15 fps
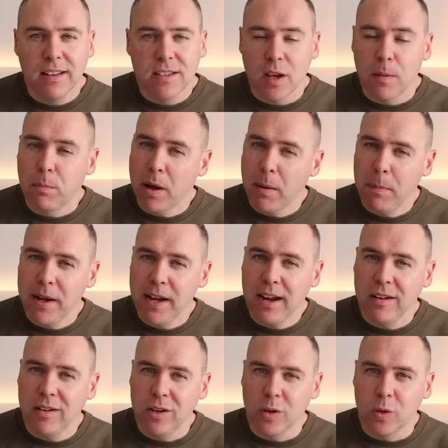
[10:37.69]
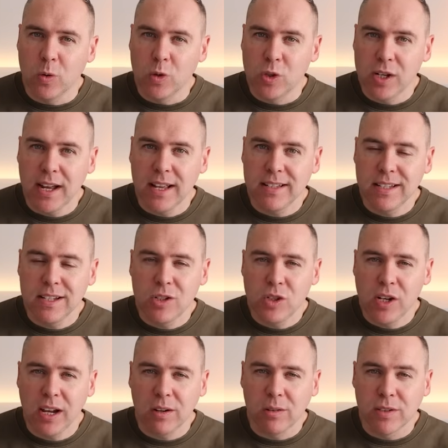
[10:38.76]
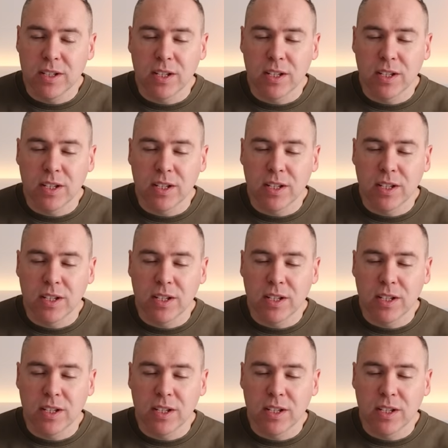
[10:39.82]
So popping out your chats and channels